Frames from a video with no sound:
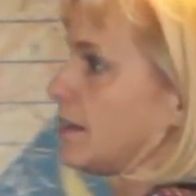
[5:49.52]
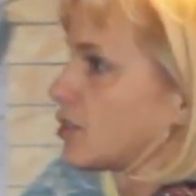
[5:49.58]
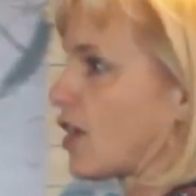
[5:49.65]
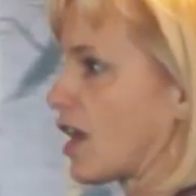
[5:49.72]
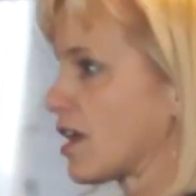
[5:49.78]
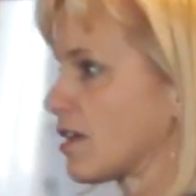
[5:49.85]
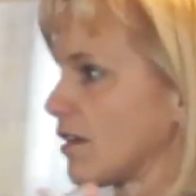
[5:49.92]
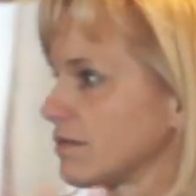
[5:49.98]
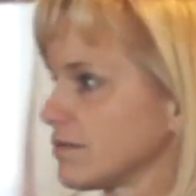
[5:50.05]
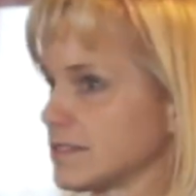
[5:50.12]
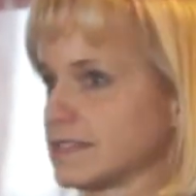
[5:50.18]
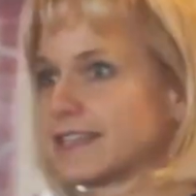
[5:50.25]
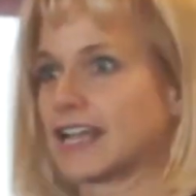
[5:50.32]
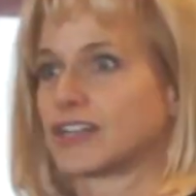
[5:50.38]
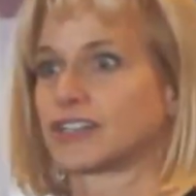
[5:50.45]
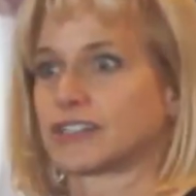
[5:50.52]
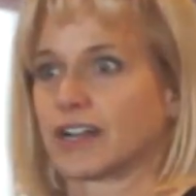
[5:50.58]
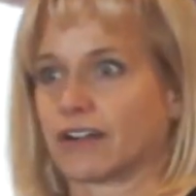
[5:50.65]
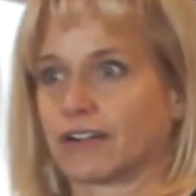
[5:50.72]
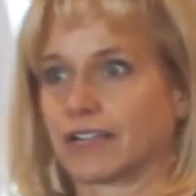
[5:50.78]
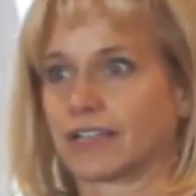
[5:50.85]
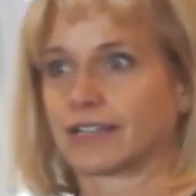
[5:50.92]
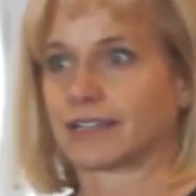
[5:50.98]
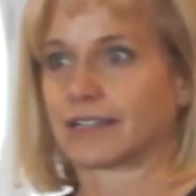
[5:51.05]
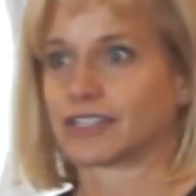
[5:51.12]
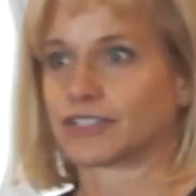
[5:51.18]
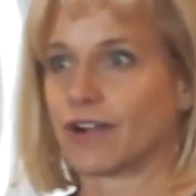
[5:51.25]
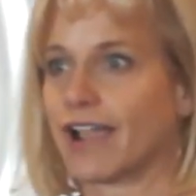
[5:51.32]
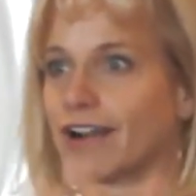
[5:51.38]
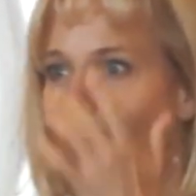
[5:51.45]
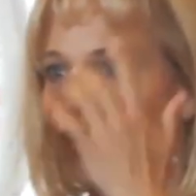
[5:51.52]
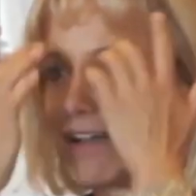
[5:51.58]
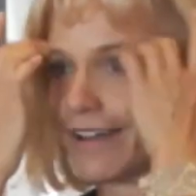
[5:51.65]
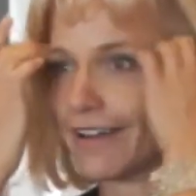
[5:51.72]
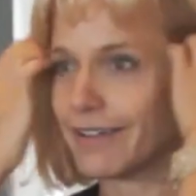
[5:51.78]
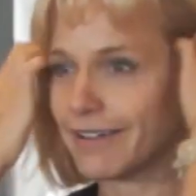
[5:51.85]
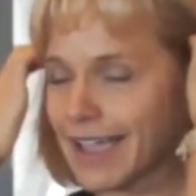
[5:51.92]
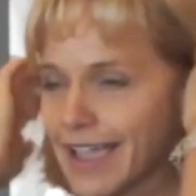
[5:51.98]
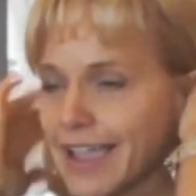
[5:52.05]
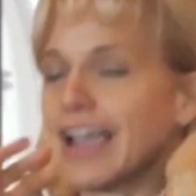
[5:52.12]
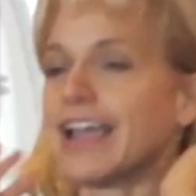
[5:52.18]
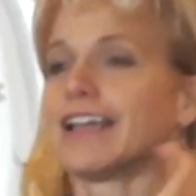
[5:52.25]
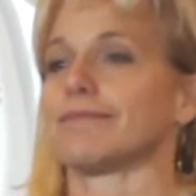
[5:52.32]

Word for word: try on legendary, try it on, okay?